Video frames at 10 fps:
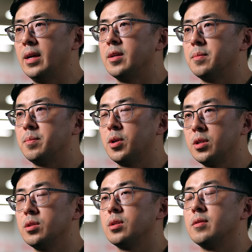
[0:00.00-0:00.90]
I am
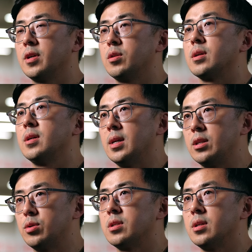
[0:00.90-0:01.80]
personally very
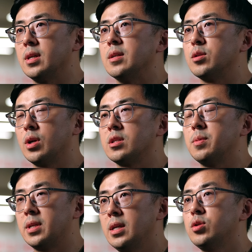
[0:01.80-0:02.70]
interested in
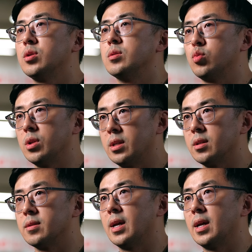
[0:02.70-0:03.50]
transportation related